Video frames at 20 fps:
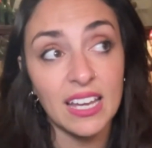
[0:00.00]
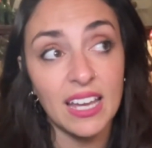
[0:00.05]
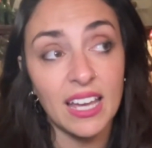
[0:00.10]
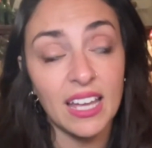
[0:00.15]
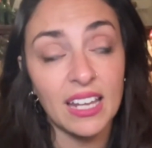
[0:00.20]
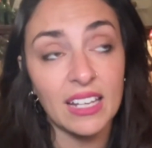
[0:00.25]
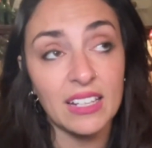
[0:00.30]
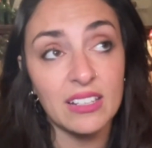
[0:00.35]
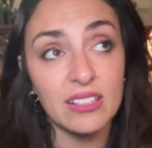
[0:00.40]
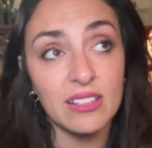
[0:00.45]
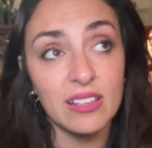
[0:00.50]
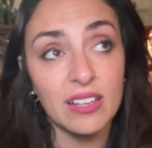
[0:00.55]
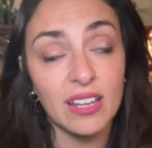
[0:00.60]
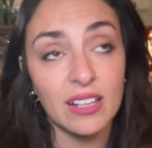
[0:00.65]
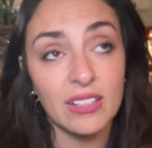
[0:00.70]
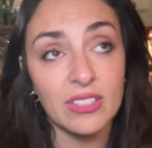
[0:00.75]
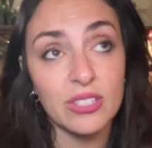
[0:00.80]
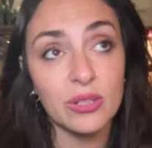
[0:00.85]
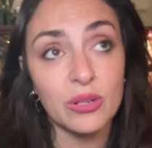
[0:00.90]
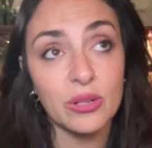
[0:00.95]
And
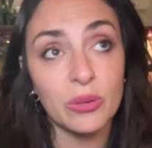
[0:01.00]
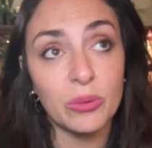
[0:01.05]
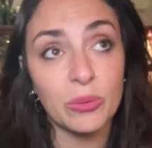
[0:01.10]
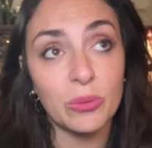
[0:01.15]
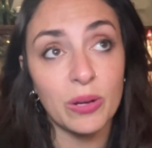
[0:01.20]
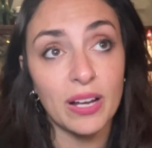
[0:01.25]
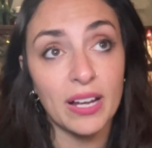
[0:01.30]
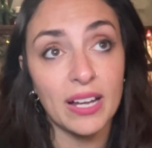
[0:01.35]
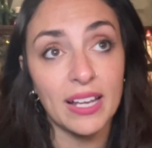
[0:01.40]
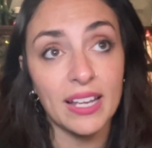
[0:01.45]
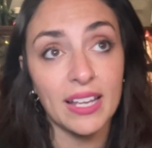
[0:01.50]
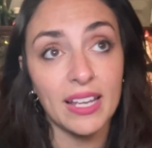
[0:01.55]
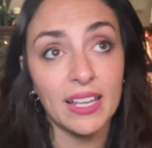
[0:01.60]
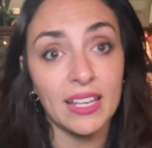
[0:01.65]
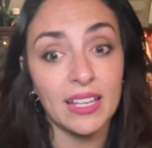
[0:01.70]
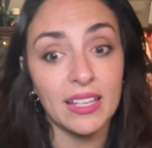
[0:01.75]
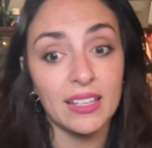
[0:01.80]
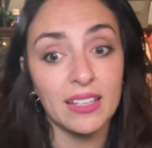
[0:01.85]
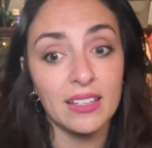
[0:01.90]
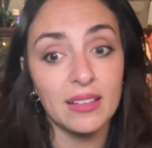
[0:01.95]
so
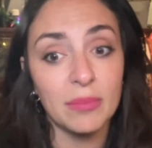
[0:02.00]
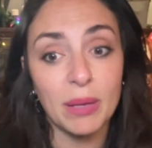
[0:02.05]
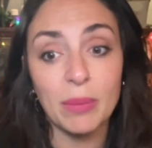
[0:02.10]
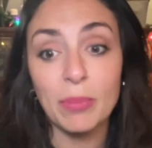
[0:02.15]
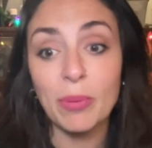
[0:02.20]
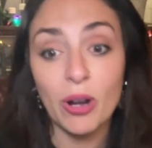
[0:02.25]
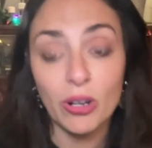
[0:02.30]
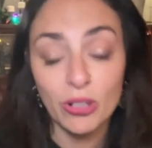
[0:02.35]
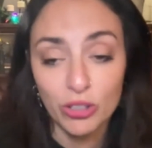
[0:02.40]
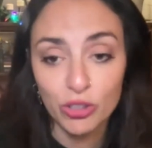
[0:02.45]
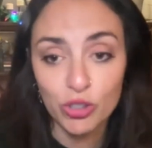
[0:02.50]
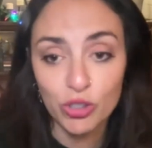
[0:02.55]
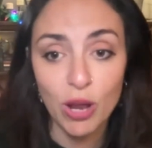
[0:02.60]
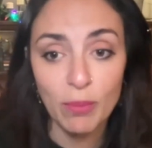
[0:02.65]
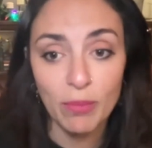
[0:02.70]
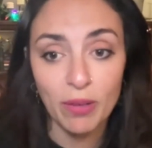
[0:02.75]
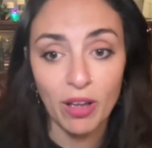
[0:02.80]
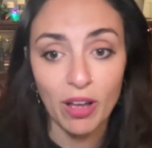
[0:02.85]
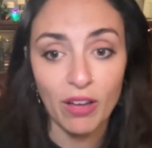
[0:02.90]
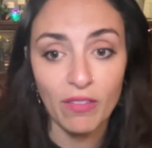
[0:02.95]
my partner dropped
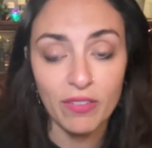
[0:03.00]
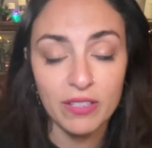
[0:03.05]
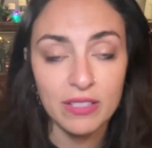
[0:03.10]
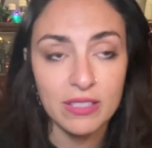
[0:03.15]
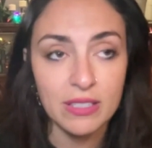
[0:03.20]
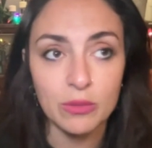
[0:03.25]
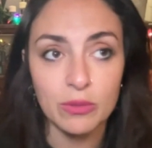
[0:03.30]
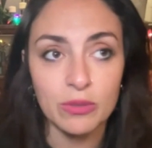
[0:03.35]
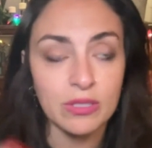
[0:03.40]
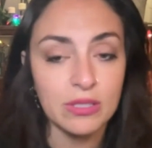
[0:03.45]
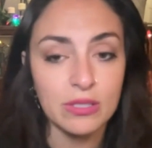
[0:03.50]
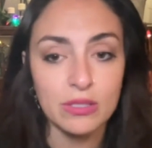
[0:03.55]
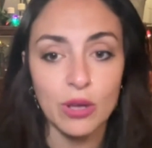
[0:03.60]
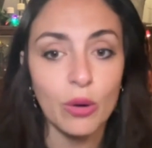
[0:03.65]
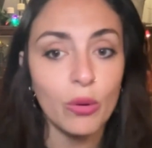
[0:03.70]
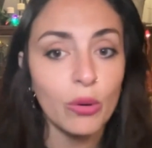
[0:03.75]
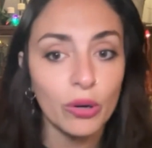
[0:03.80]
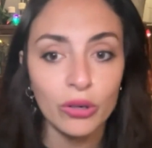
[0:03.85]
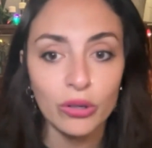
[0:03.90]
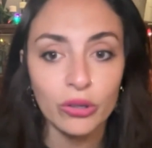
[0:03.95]
me off because it was
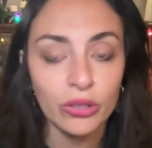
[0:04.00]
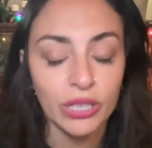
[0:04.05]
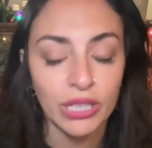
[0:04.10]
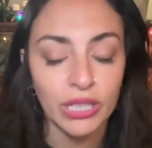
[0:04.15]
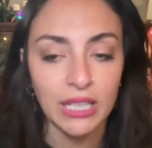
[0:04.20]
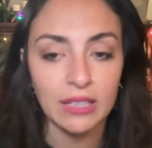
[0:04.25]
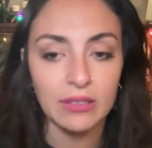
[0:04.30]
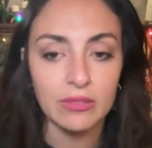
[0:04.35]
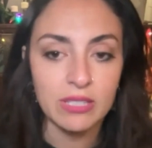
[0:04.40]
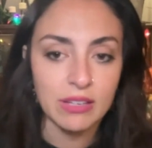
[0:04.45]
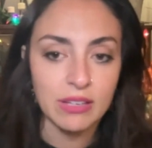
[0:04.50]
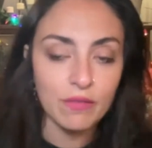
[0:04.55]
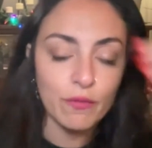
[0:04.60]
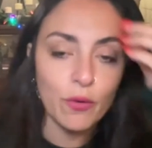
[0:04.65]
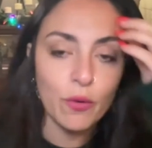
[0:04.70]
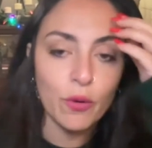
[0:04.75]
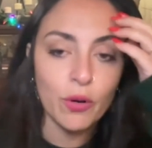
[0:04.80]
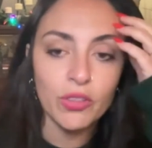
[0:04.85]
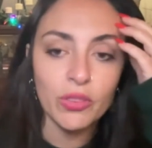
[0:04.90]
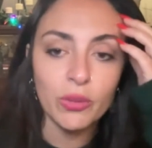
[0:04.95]
so early. It was like
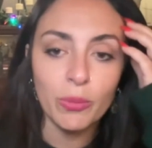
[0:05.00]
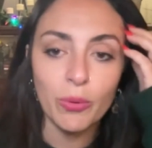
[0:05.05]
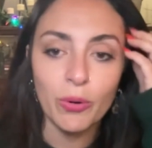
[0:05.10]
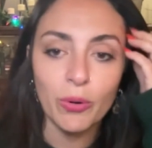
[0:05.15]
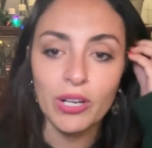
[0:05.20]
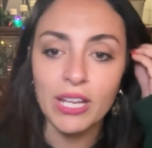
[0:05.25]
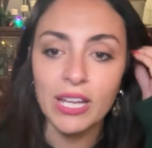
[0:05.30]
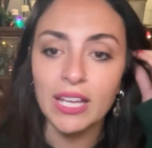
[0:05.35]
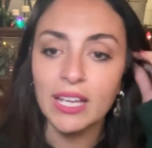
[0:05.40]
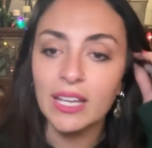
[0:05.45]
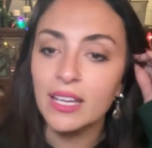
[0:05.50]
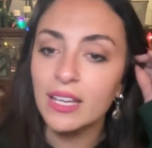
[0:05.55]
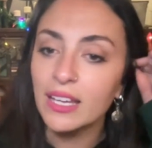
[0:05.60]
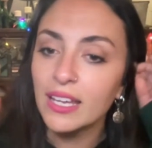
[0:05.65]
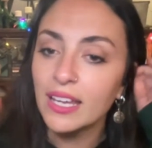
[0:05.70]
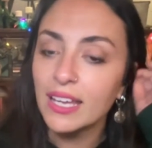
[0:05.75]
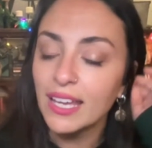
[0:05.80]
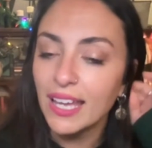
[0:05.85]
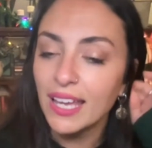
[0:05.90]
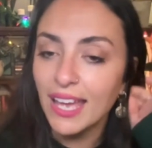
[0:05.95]
4 a.m.
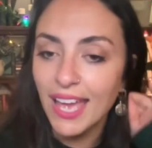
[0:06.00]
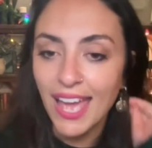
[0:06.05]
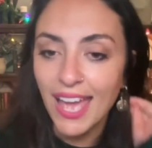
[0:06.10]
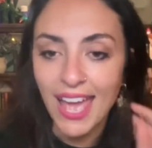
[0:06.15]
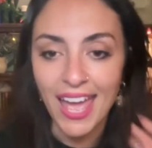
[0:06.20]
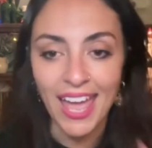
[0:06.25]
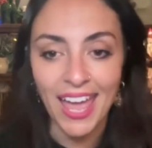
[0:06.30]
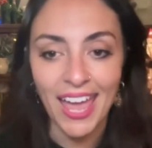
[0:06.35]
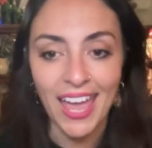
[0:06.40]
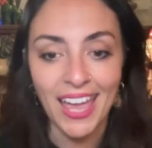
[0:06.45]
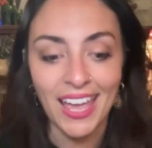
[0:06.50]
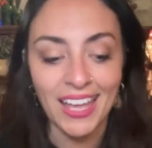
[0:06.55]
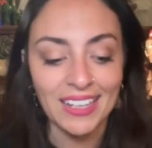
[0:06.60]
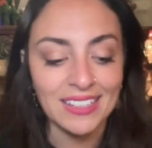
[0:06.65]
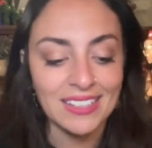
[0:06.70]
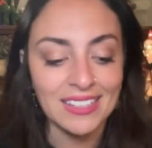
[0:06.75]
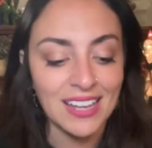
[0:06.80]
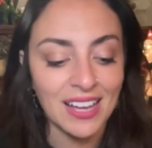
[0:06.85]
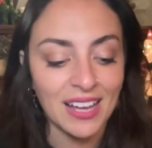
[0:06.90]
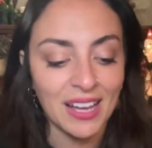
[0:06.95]

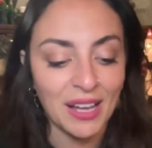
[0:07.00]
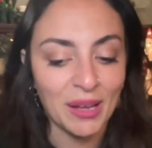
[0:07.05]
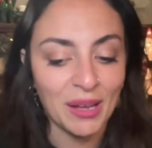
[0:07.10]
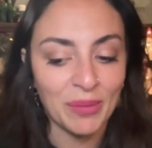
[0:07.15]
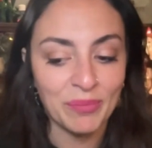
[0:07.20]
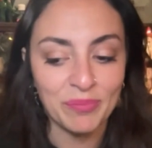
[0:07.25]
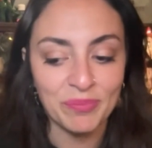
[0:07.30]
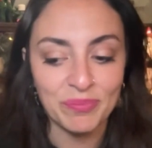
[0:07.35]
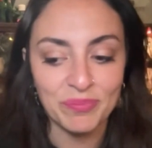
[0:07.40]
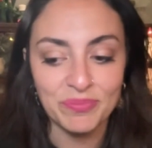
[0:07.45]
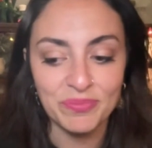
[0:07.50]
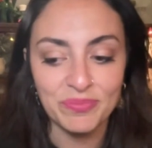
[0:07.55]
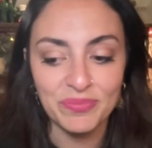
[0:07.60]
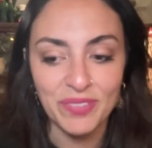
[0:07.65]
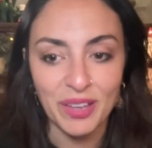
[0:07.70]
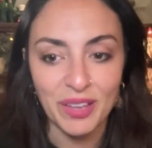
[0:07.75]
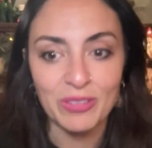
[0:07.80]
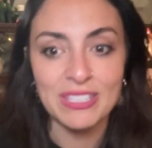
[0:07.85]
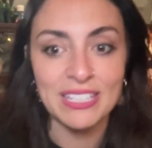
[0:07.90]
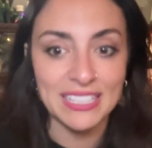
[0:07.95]
And
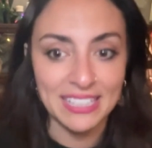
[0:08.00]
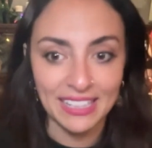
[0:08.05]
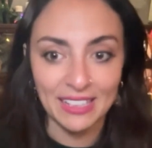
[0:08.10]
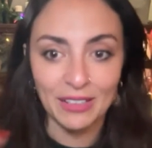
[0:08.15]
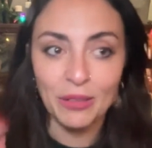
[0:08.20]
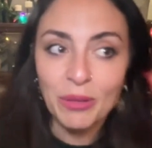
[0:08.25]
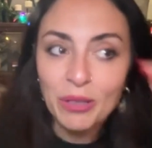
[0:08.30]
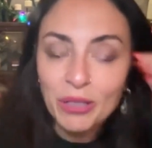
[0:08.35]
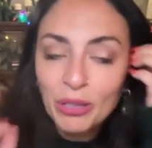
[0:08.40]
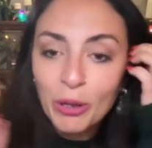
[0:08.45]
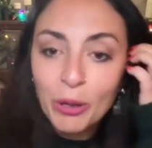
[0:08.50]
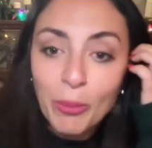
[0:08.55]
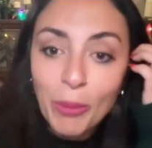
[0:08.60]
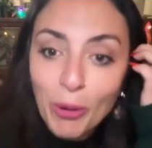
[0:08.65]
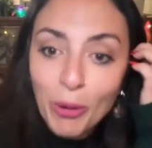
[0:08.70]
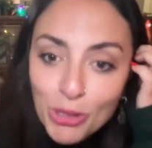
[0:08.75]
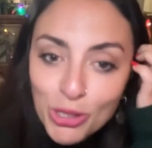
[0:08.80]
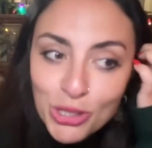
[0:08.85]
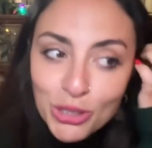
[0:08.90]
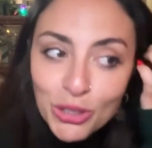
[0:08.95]
I was like getting a little
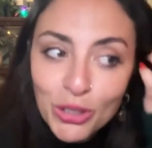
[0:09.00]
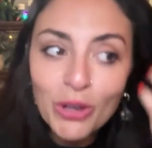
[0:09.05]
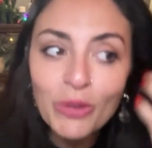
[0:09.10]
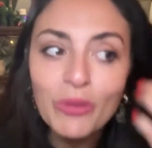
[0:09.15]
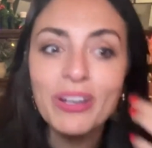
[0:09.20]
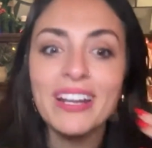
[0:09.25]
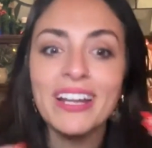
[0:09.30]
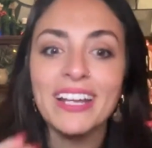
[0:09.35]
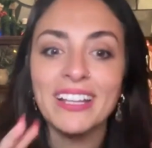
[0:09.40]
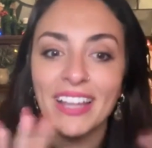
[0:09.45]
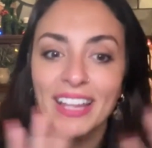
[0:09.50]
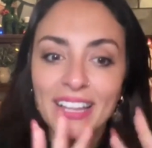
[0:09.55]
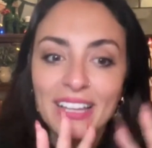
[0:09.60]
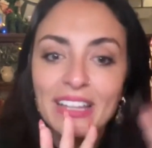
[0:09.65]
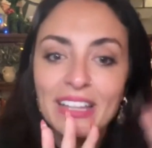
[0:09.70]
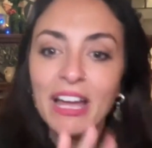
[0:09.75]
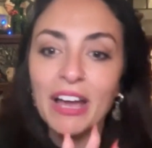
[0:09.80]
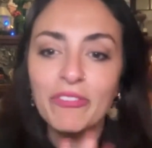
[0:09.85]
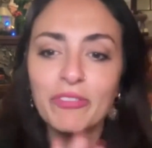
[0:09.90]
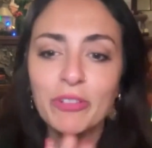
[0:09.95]
emotional when I like
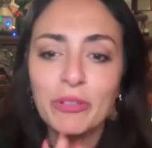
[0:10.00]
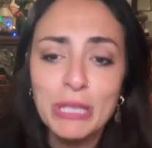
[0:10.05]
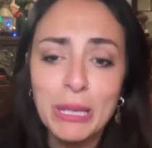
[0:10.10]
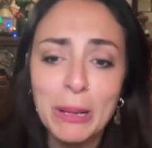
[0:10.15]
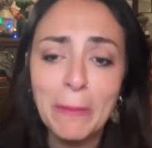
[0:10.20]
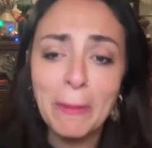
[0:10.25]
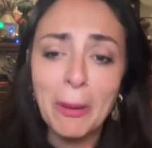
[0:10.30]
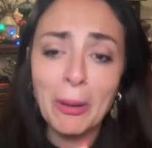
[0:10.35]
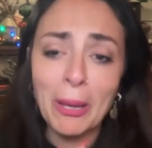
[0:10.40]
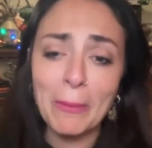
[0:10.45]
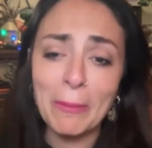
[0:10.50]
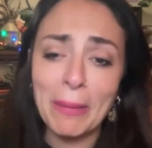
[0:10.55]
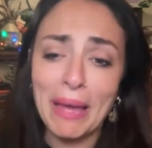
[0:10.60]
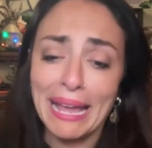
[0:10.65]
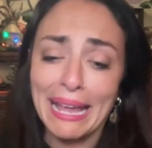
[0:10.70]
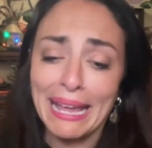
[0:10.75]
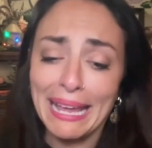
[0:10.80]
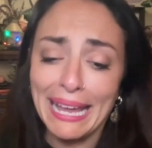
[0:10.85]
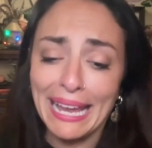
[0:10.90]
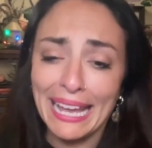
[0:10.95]
left. I was like, okay,
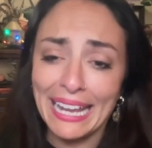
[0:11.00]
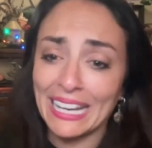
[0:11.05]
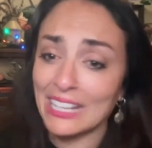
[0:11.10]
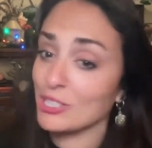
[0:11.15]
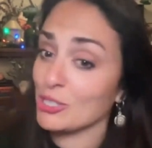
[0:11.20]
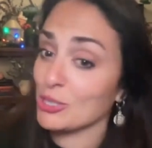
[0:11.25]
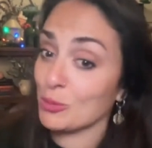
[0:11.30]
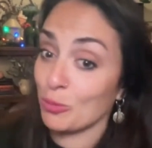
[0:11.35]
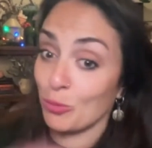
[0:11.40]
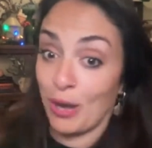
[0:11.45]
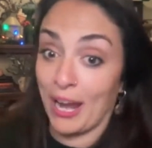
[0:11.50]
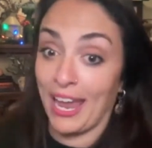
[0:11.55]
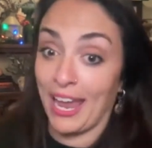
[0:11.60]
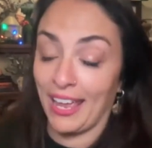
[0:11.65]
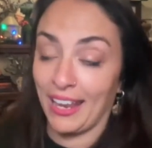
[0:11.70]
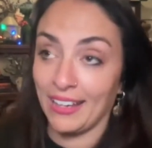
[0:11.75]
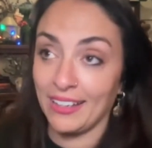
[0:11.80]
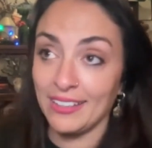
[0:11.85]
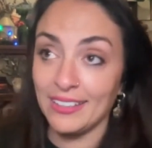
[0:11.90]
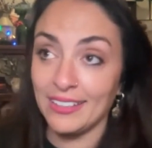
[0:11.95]
bye. And I just
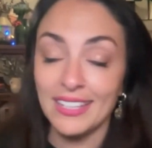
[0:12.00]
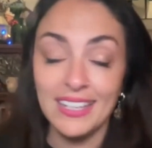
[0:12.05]
ran.